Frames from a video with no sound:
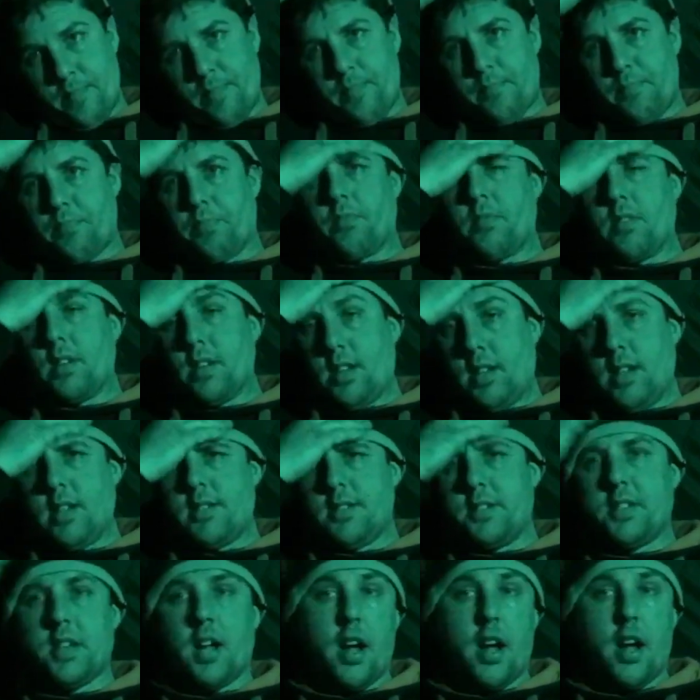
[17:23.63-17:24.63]
So
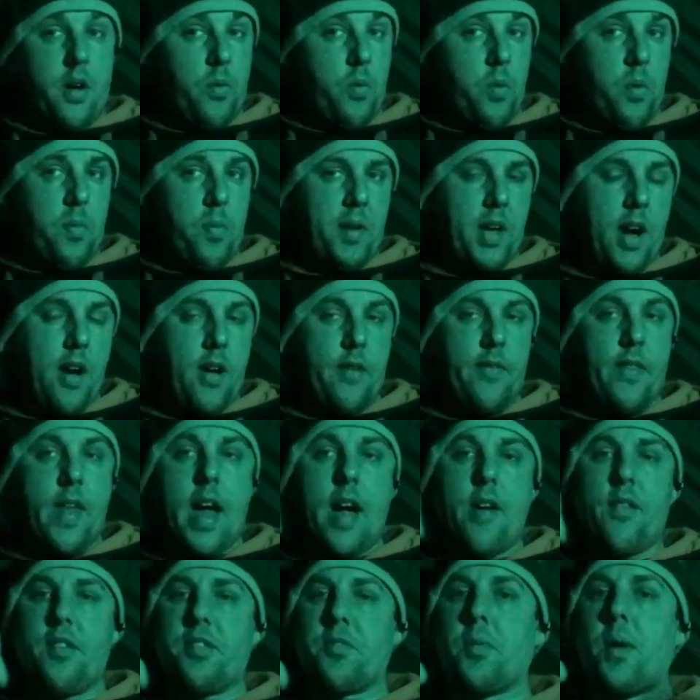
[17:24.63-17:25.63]
we'll be going there as
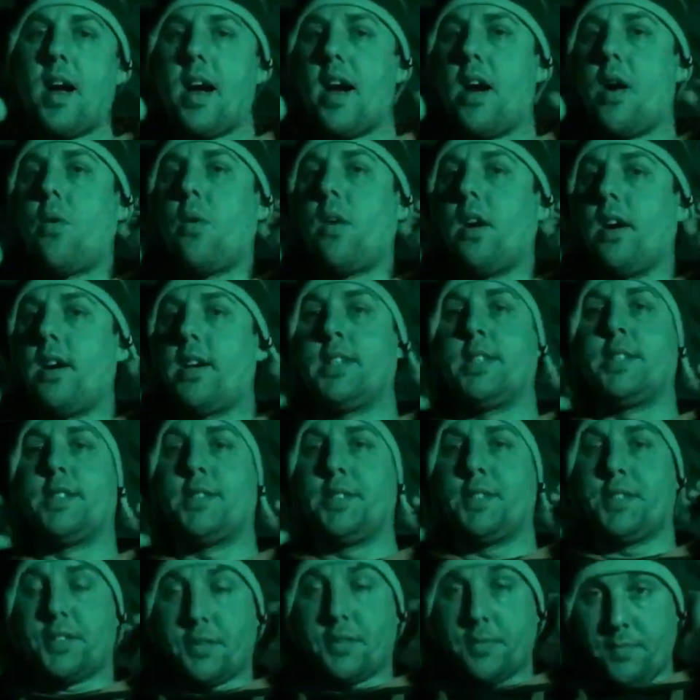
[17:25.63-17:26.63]
well. And
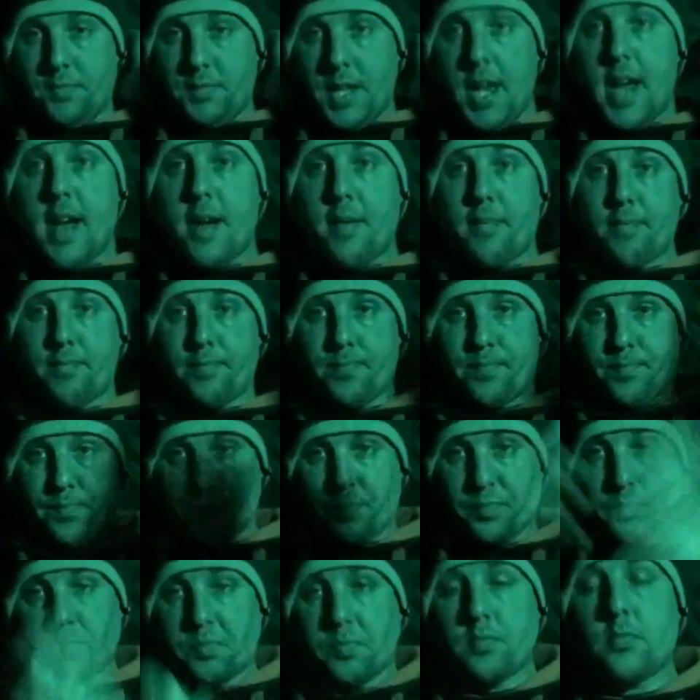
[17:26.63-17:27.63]
yeah,
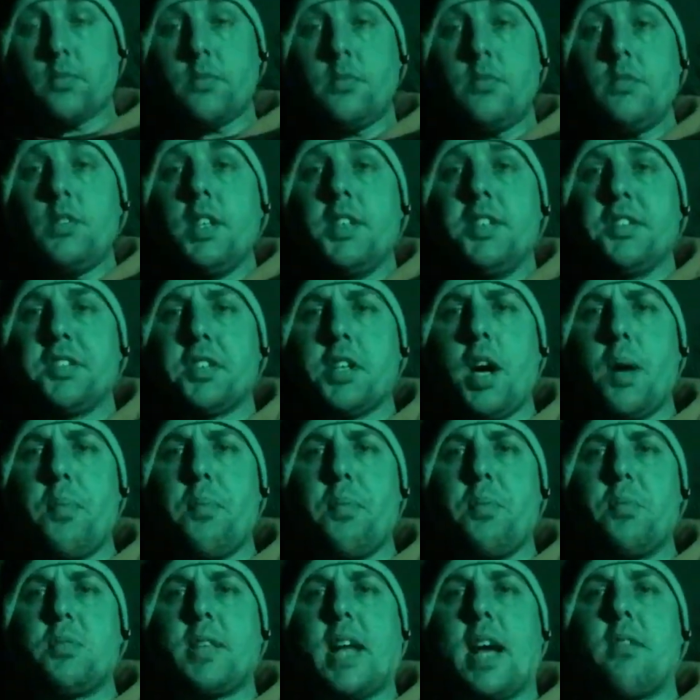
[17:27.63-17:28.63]
there's a couple down
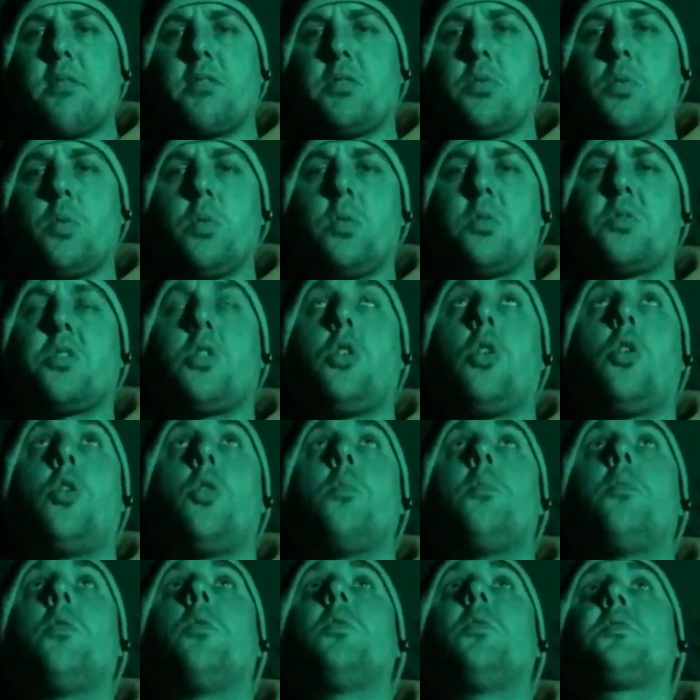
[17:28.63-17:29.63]
towards Cornwall as
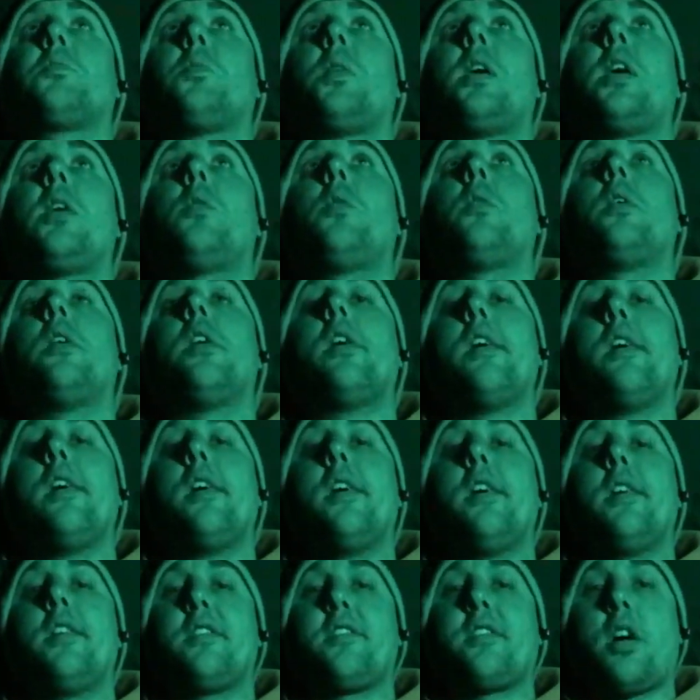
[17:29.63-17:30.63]
well. So
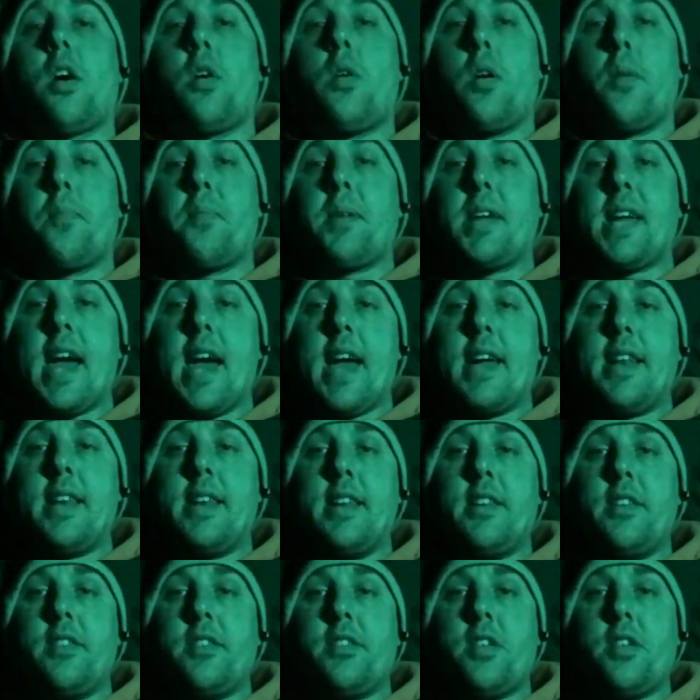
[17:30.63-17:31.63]
I'll be getting in and
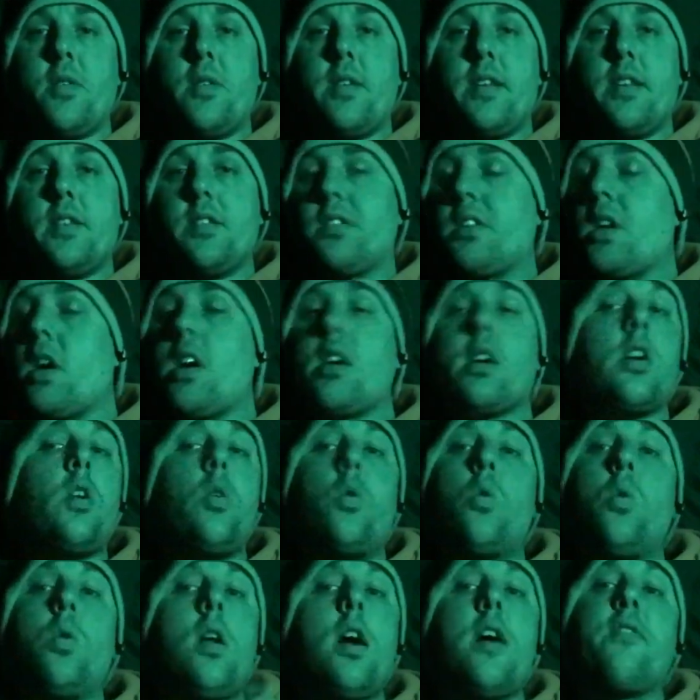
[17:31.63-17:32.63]
doing all over the
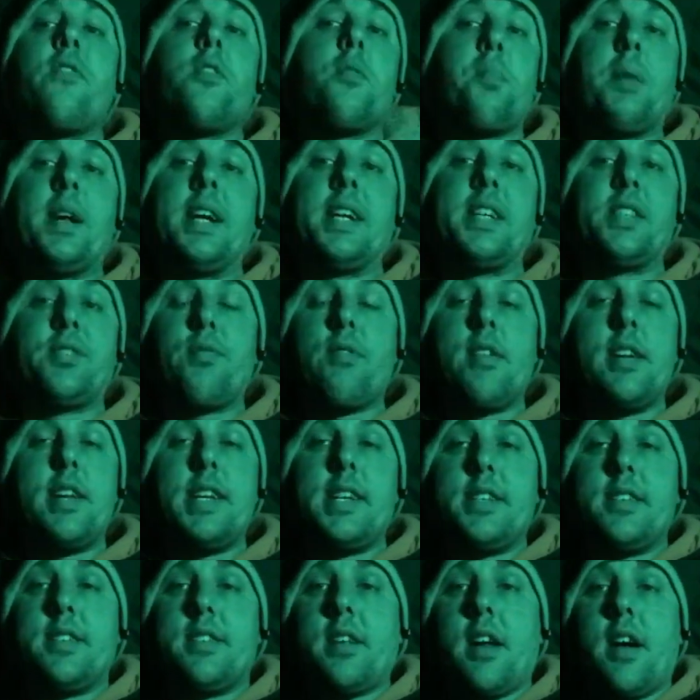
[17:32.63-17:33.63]
place really.
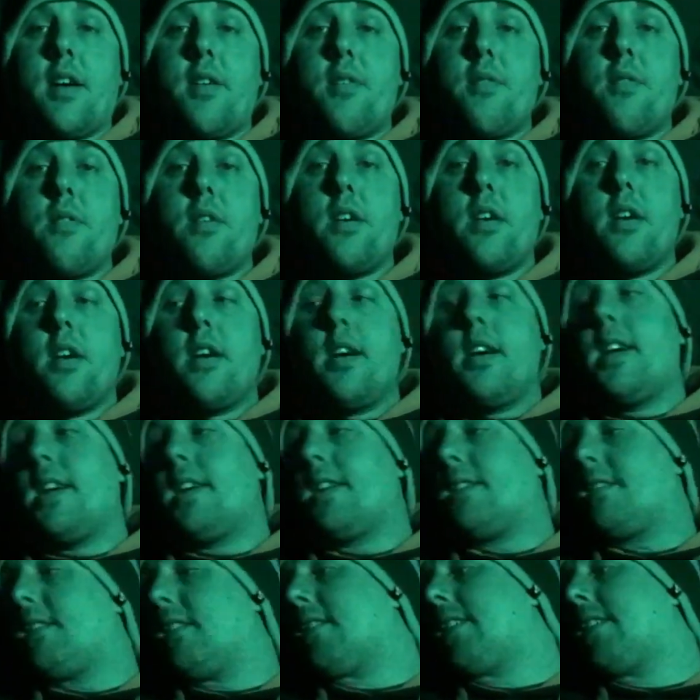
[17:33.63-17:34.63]
So it's looking
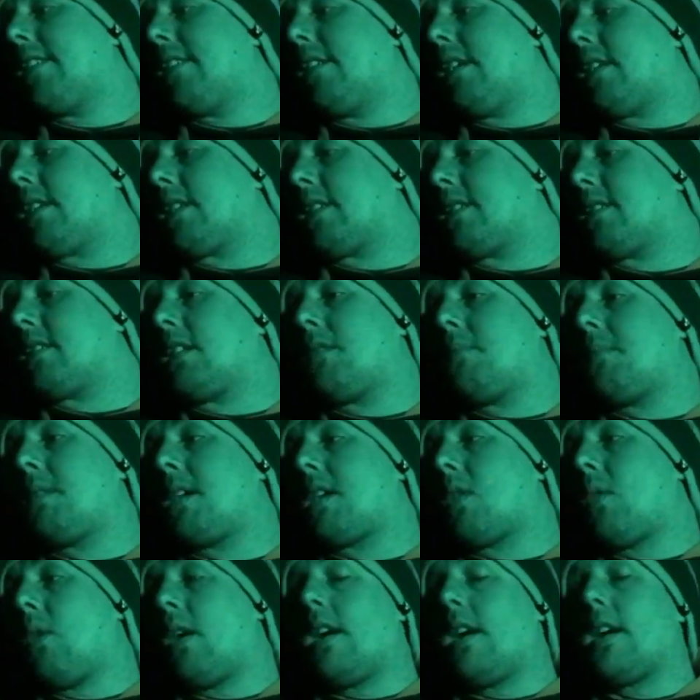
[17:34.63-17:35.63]
like it's going to be quite a
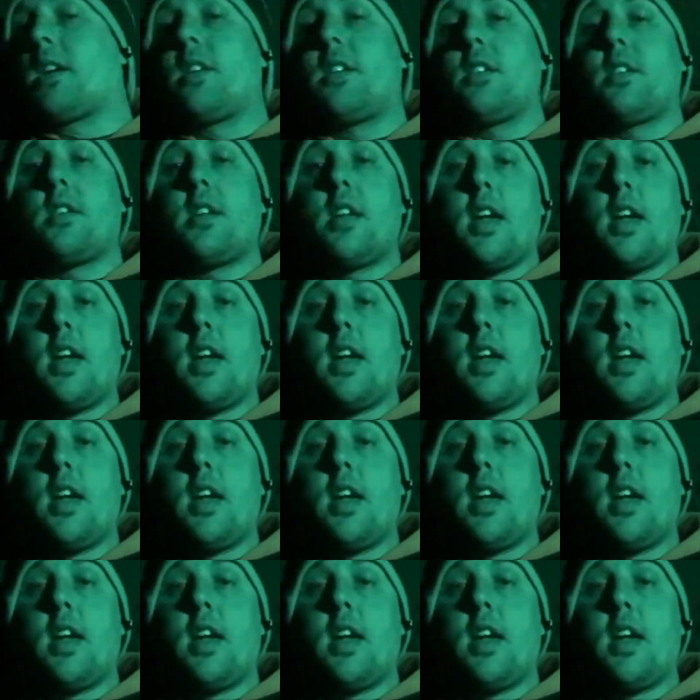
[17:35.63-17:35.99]
good year.